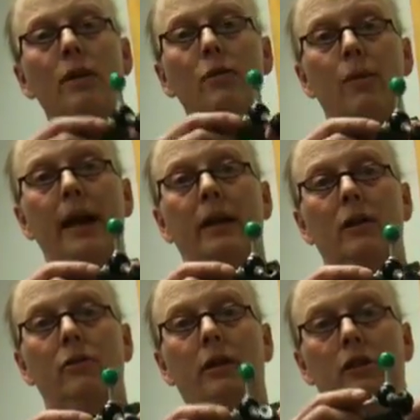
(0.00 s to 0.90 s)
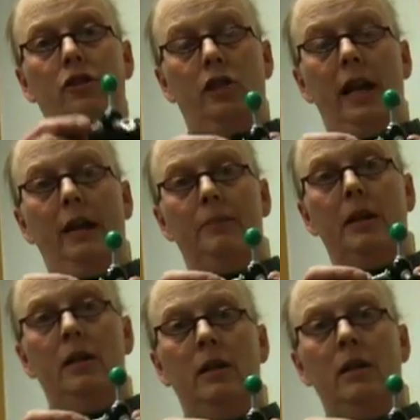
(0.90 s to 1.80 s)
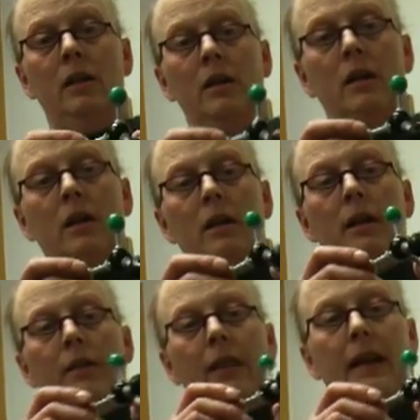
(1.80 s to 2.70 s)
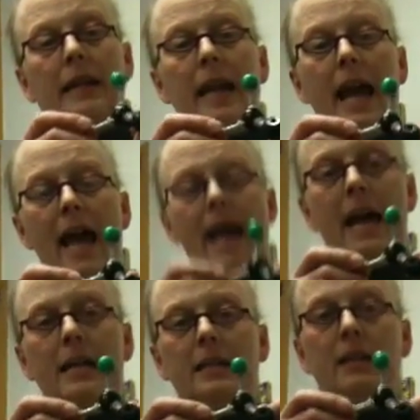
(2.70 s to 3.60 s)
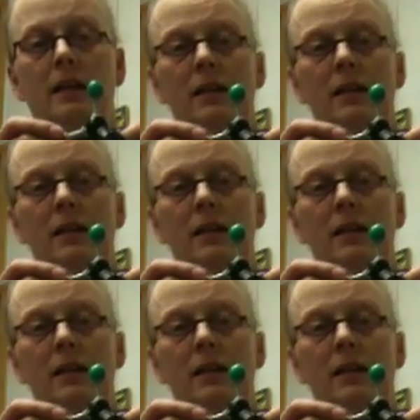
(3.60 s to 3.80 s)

irregularly shaped that it has,